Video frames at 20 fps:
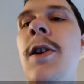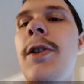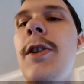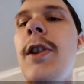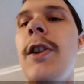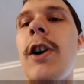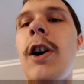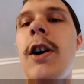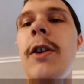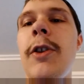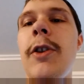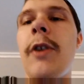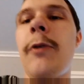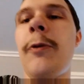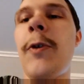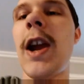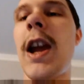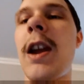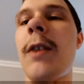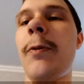the
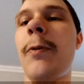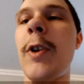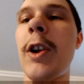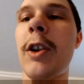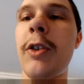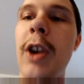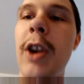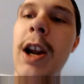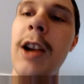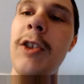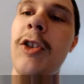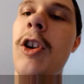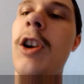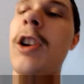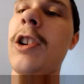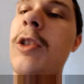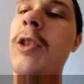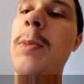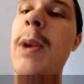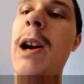fanfic that I
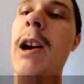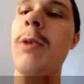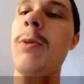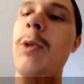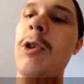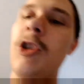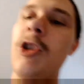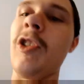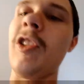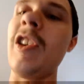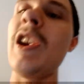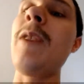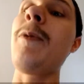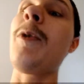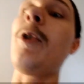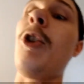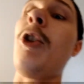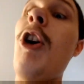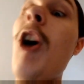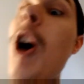talked about, which is
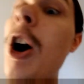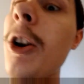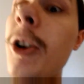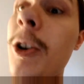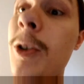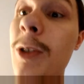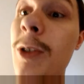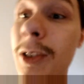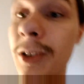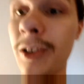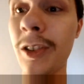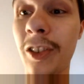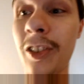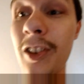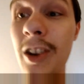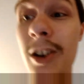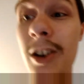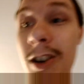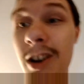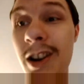even longer than the
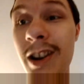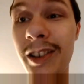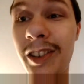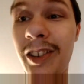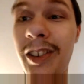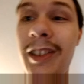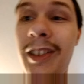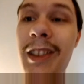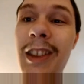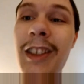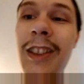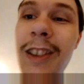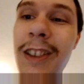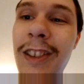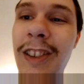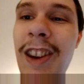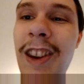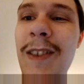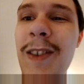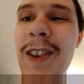series, than the
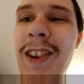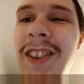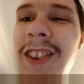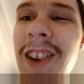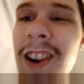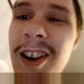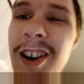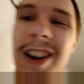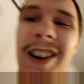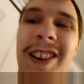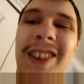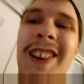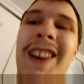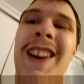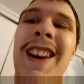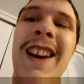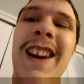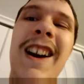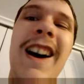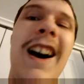TV series.
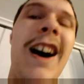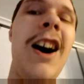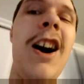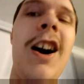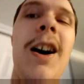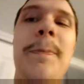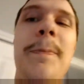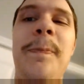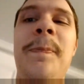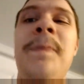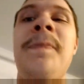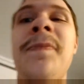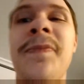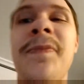But